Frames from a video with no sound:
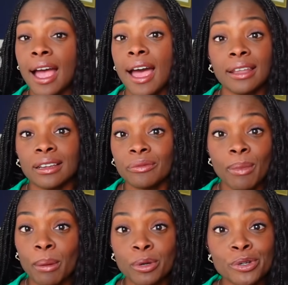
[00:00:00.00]
I love
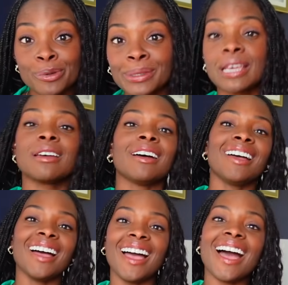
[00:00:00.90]
my boobs and
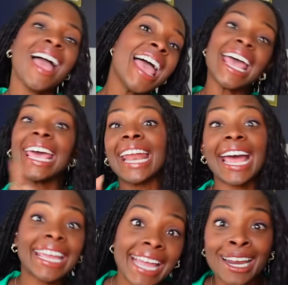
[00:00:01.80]

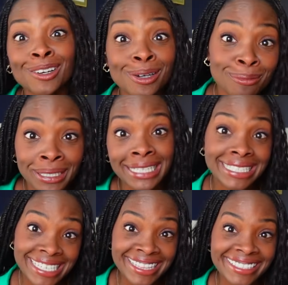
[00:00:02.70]
I ain't got no complaints
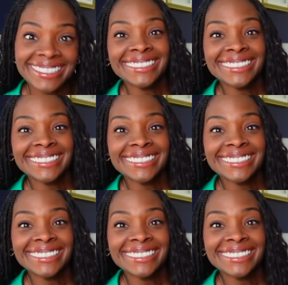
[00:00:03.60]
either.